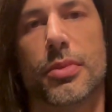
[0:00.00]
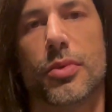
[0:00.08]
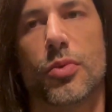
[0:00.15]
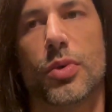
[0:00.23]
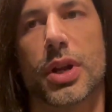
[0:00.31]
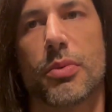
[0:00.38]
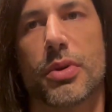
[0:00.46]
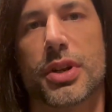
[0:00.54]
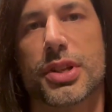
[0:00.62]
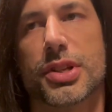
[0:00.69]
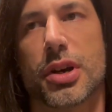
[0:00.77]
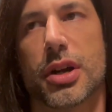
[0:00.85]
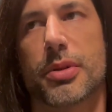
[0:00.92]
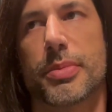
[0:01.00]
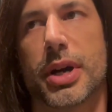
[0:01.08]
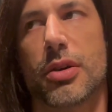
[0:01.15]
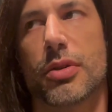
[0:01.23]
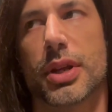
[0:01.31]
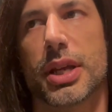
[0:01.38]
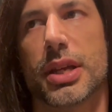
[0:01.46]
What I wanted to talk
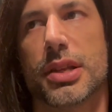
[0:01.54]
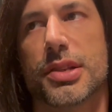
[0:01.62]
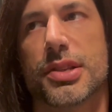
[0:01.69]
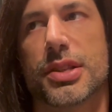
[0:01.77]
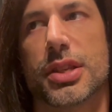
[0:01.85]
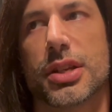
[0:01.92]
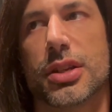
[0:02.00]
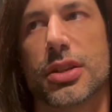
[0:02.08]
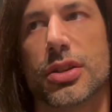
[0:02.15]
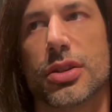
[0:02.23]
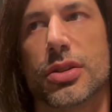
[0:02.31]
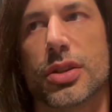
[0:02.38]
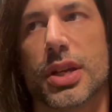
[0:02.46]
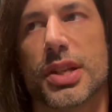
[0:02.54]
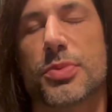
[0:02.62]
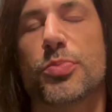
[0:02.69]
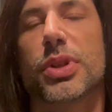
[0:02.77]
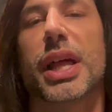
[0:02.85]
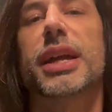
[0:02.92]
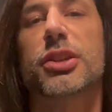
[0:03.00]
about is
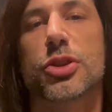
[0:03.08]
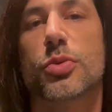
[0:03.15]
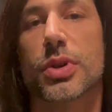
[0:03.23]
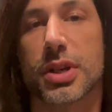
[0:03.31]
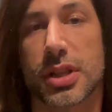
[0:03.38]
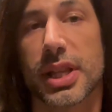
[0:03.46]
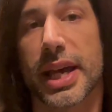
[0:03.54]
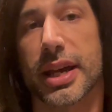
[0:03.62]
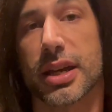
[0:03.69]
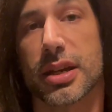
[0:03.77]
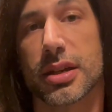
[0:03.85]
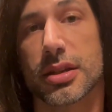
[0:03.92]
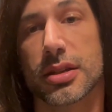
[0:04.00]
playing to a click.